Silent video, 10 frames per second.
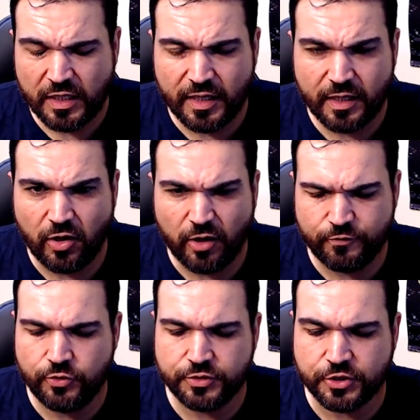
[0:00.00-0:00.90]
Uh,
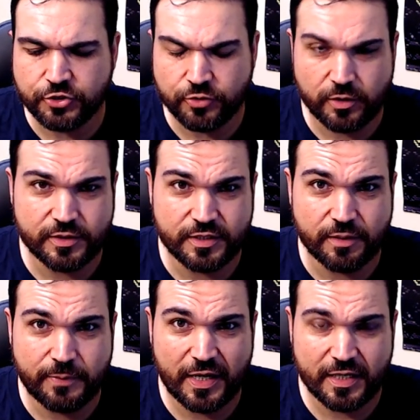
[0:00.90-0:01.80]
I've used controllers in
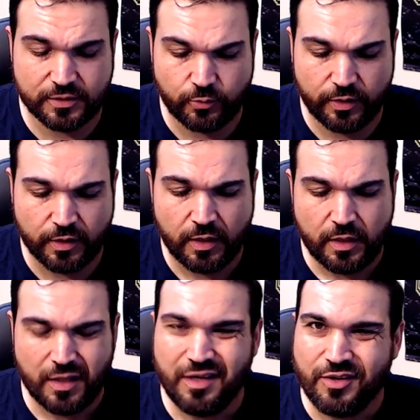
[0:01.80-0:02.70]
the past
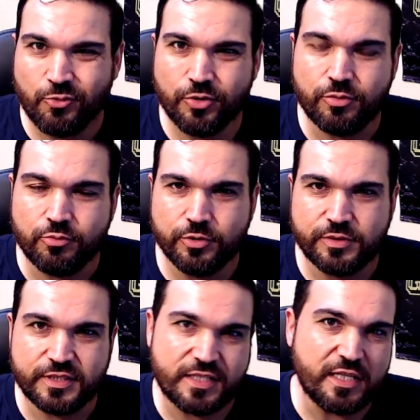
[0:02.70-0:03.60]
with real, real
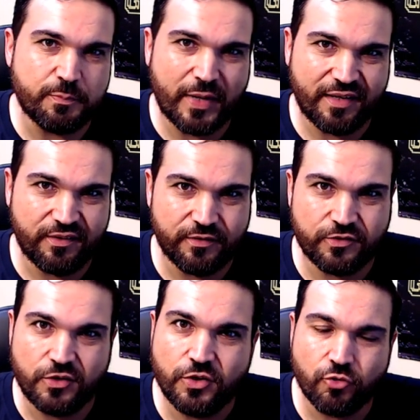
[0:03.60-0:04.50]
distinct
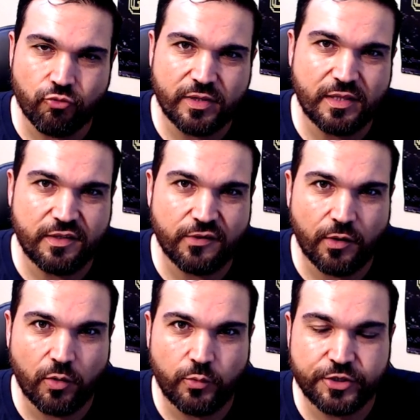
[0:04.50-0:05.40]
buttons, can really
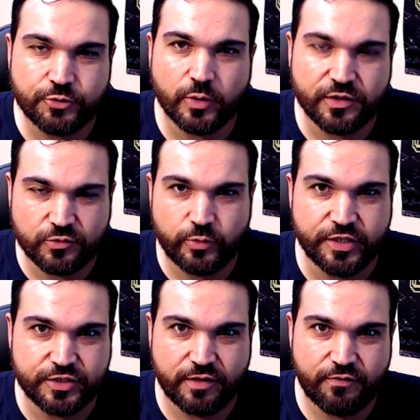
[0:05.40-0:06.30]
tell which one's
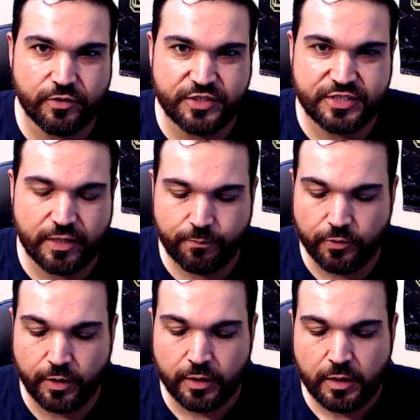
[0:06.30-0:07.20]
which. They're very
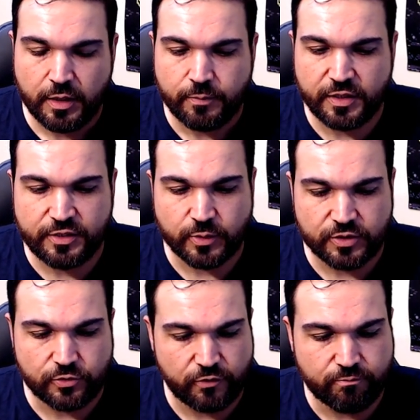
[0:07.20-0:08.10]
separate, but these
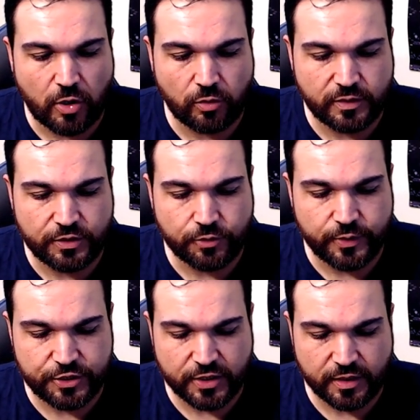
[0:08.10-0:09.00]
ones sort of mold
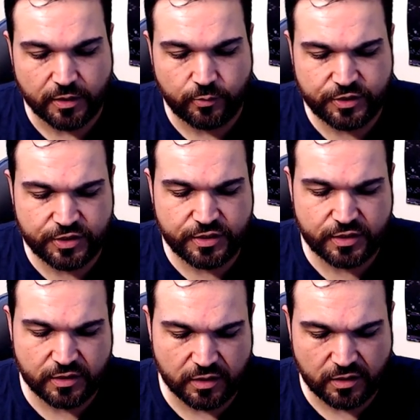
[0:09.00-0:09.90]
into each other, which
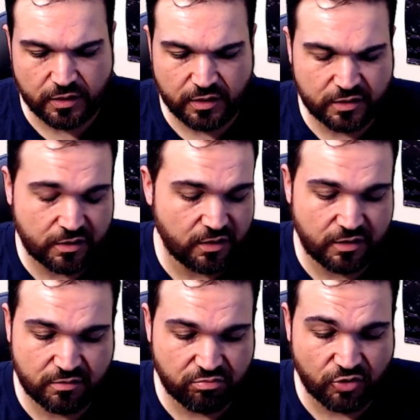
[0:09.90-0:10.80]
is uh, it's
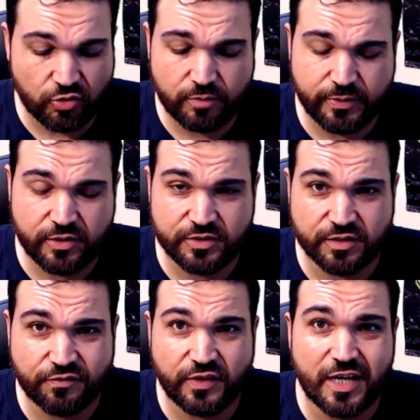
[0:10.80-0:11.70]
it's good because
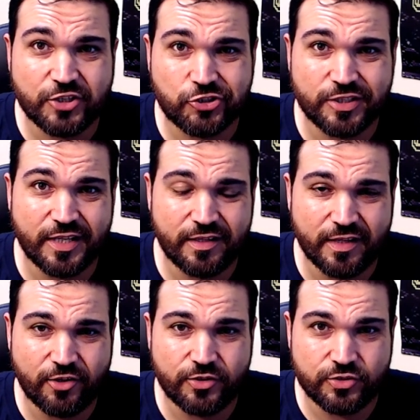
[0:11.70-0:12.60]
it's flush and they,
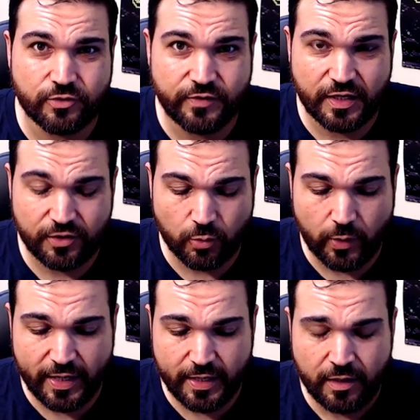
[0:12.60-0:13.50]
they don't sort of get in the
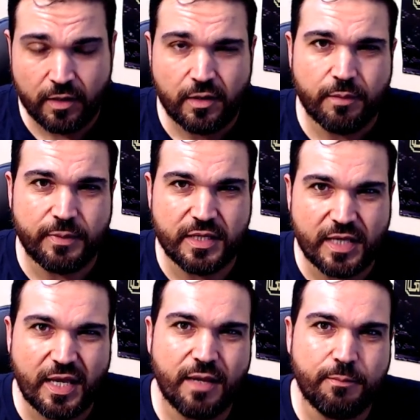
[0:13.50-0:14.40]
way. But you
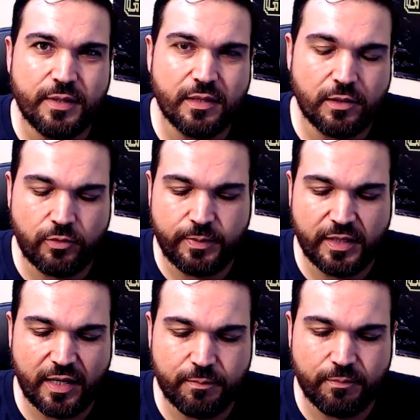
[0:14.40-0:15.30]
can be a little
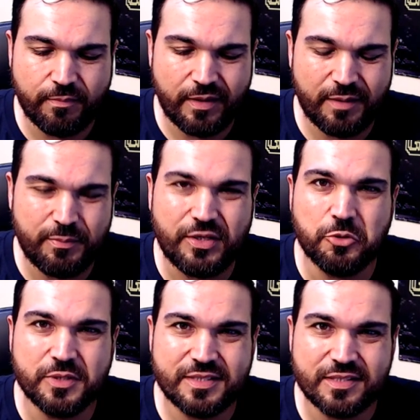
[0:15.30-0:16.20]
bit am
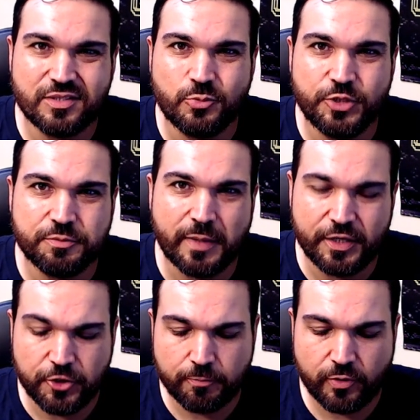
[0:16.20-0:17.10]
ambiguous as to which
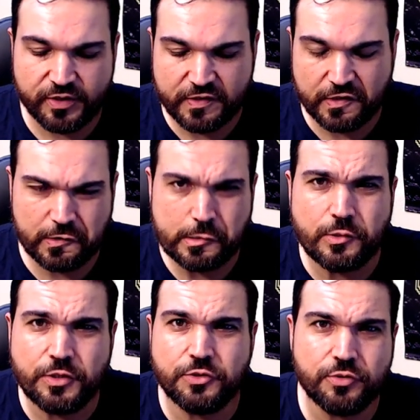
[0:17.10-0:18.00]
button you're pressing
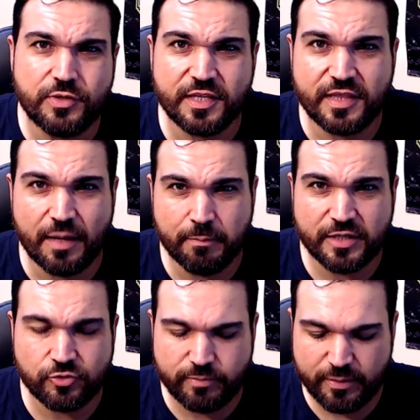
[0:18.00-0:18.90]
until you do get that
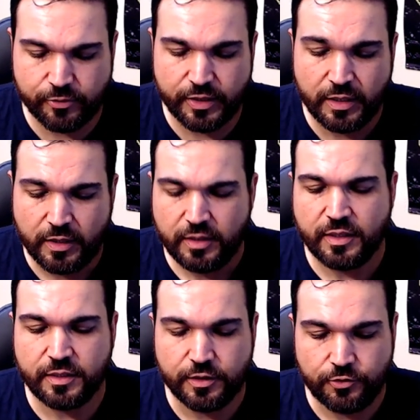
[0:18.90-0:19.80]
muscle memory
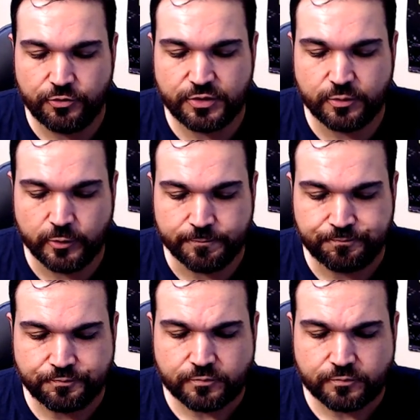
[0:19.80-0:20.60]
and get used to it.